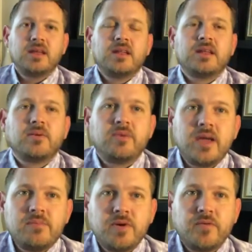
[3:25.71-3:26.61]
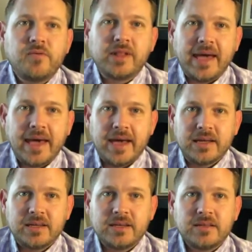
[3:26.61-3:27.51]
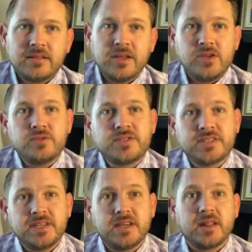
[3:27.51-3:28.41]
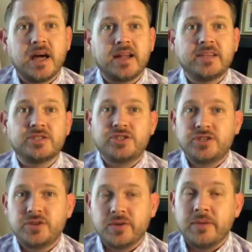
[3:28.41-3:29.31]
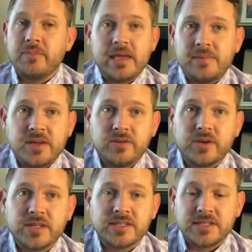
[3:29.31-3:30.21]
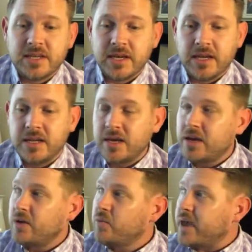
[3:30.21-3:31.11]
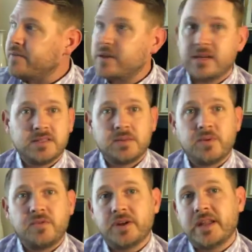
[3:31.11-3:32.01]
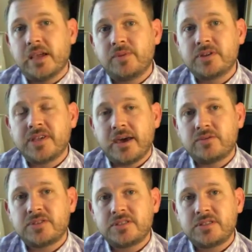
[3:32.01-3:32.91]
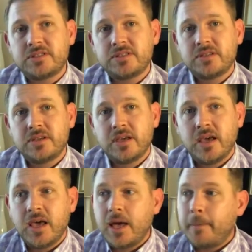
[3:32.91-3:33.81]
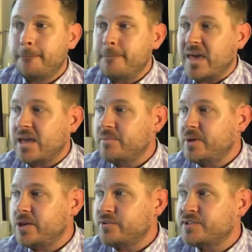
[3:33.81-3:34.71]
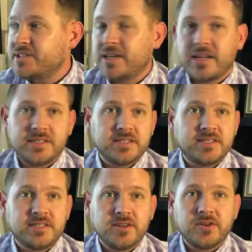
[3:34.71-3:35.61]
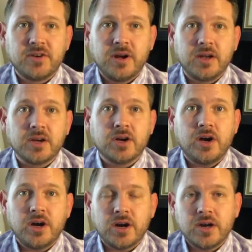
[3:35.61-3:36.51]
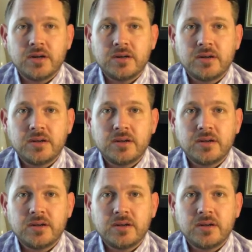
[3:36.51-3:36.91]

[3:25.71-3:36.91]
Now the rainbow flag that you see a lot in June, and maybe you can see it waving on some of your neighbors' houses, maybe you see it as a sticker on a car,